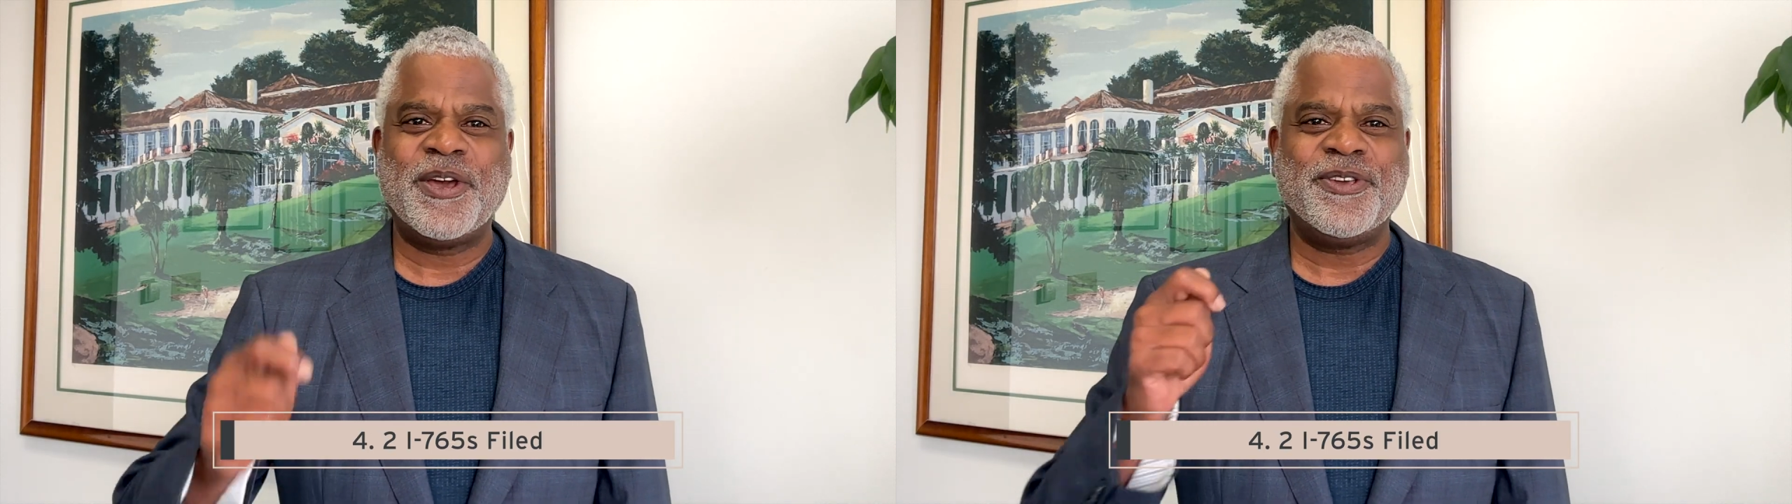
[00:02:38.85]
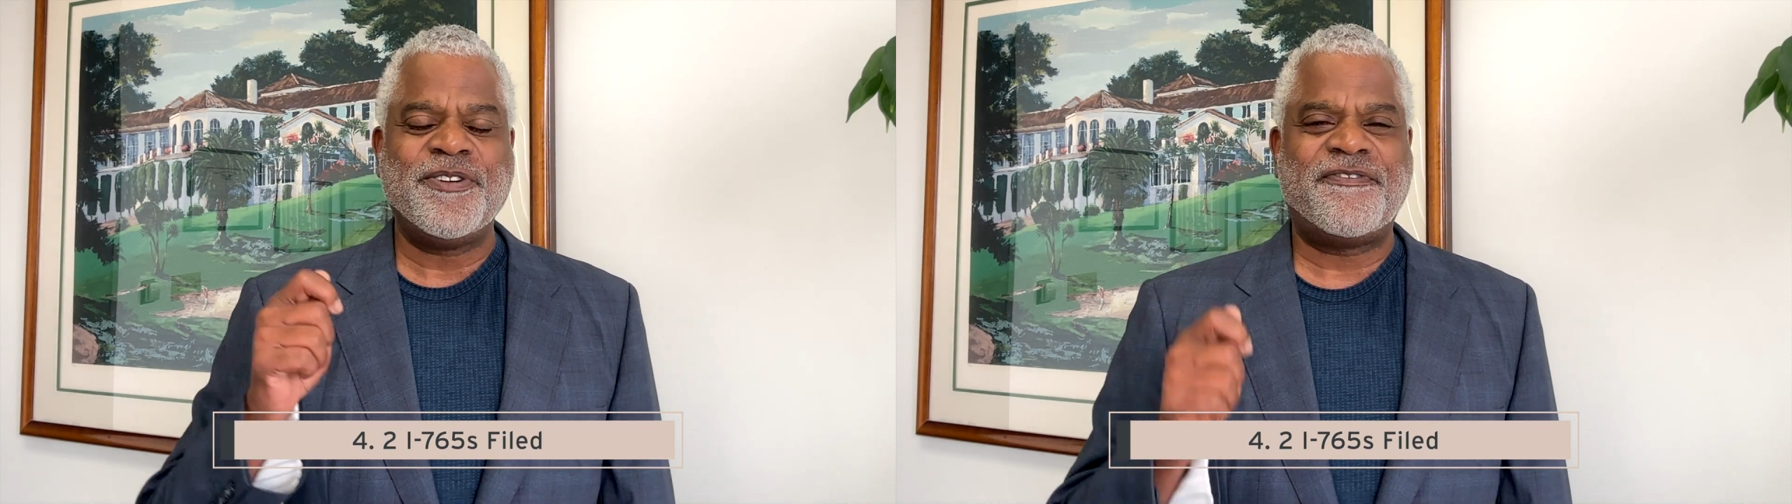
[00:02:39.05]

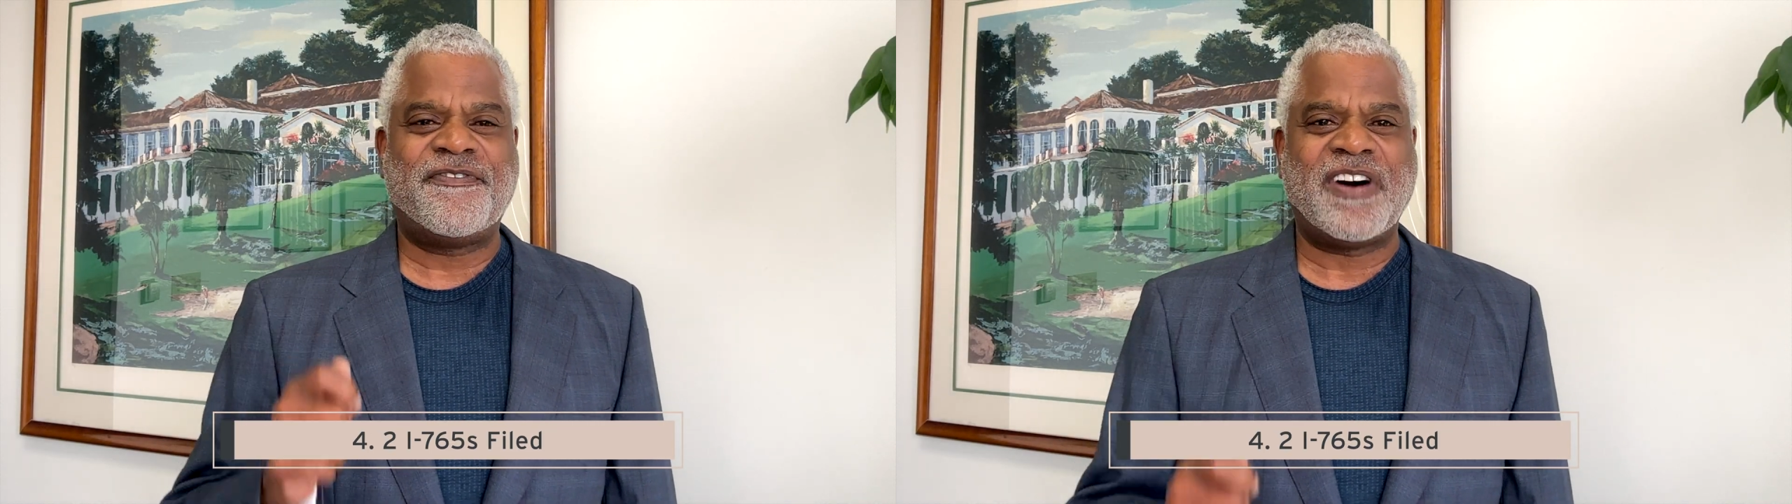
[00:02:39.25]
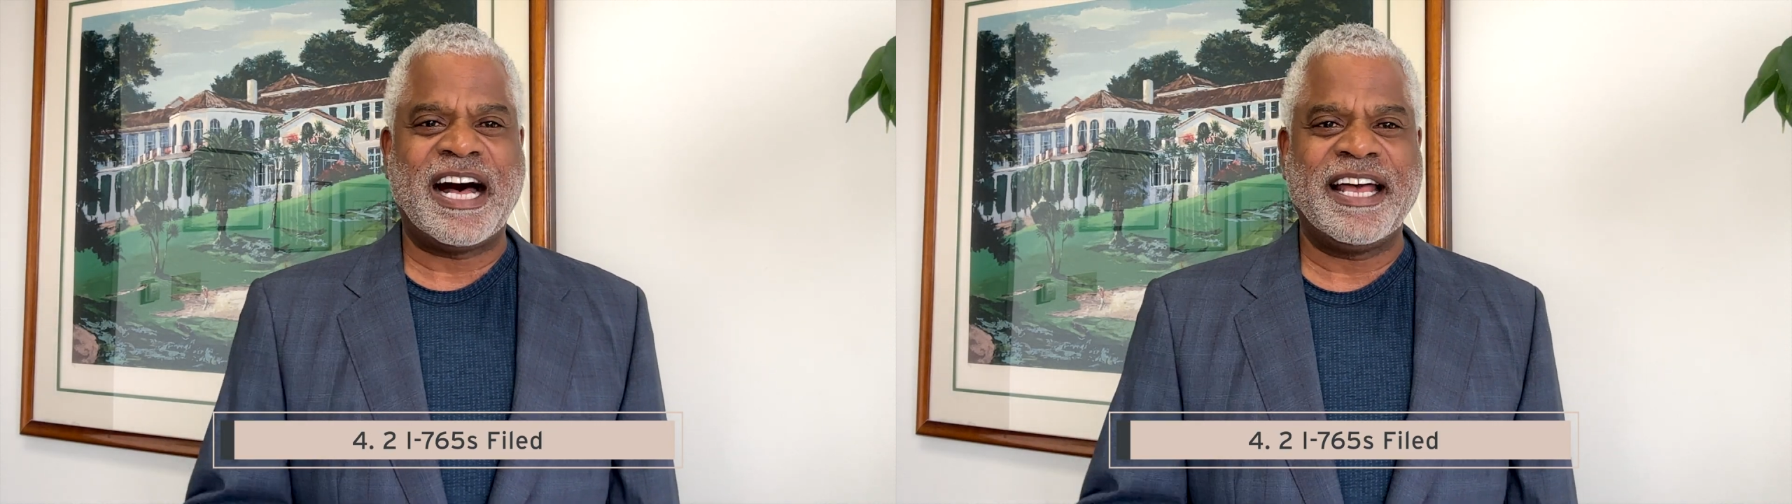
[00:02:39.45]
you
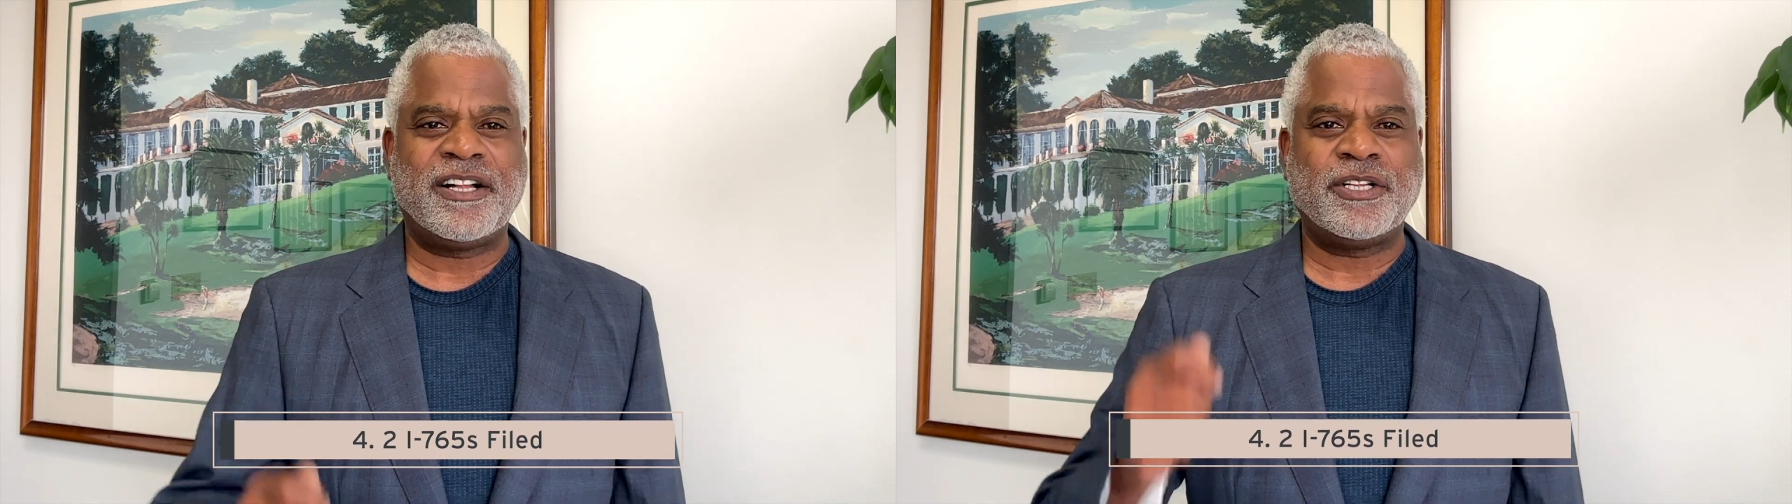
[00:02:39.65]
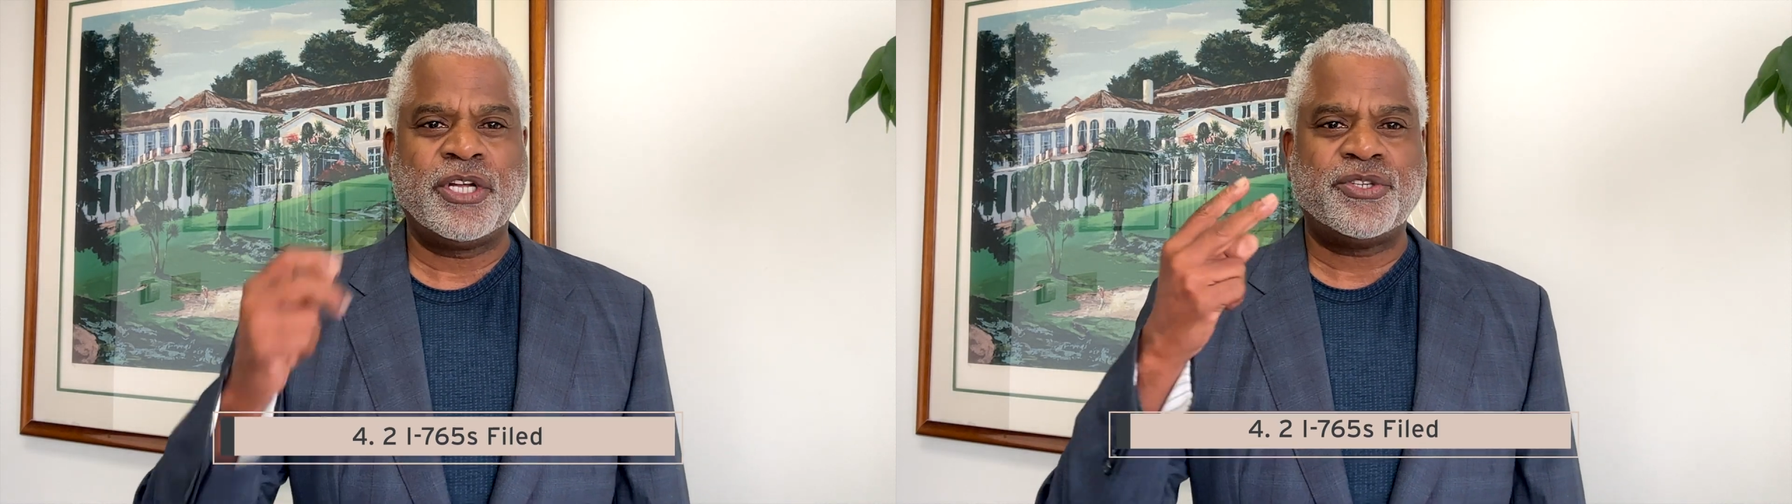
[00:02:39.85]

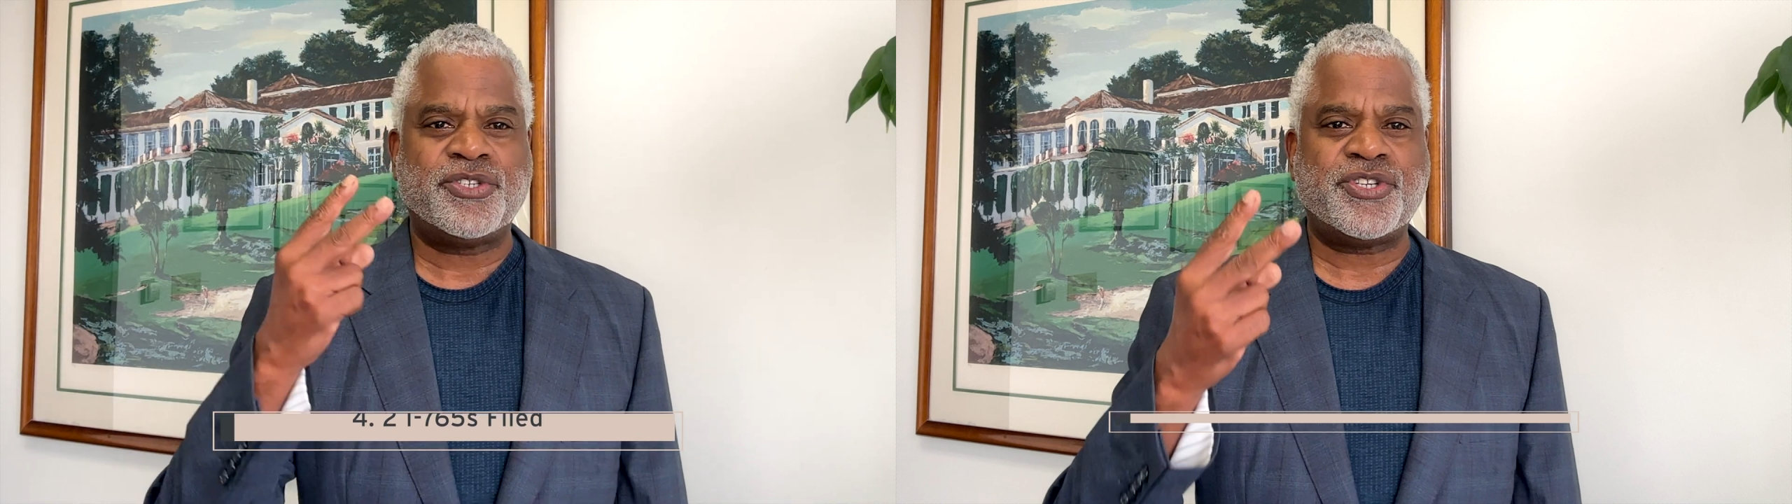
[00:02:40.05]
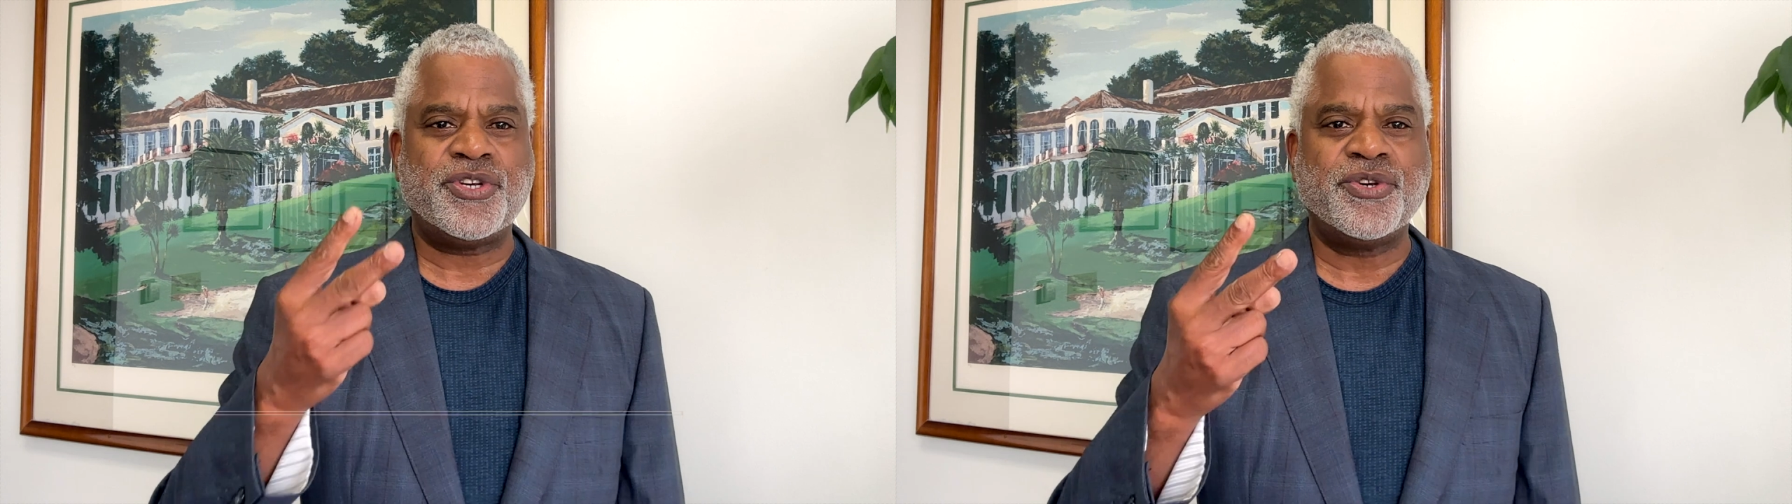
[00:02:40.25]
file
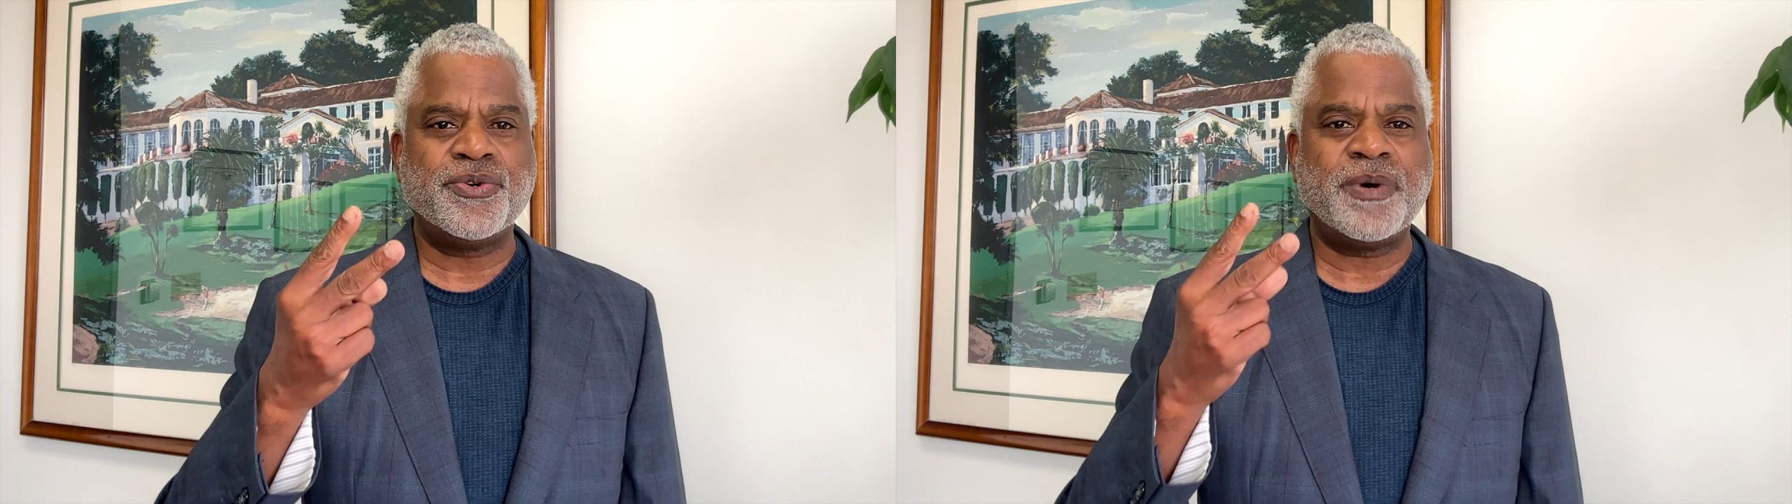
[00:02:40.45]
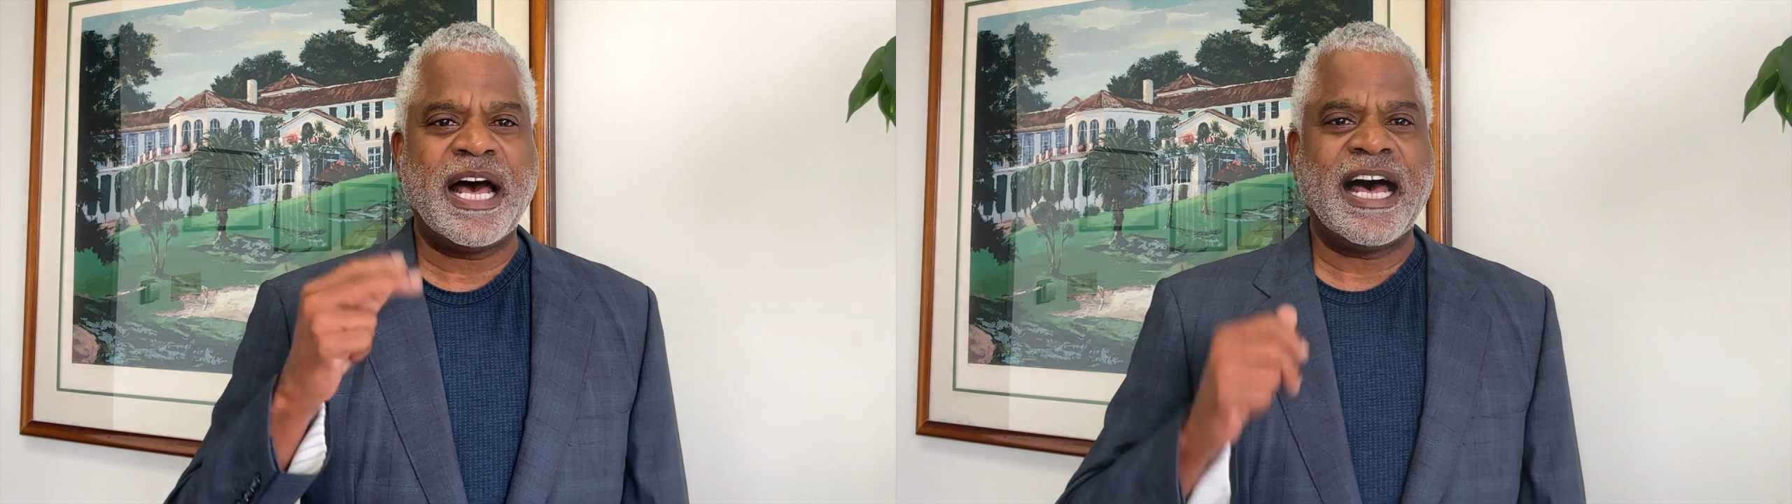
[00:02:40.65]
two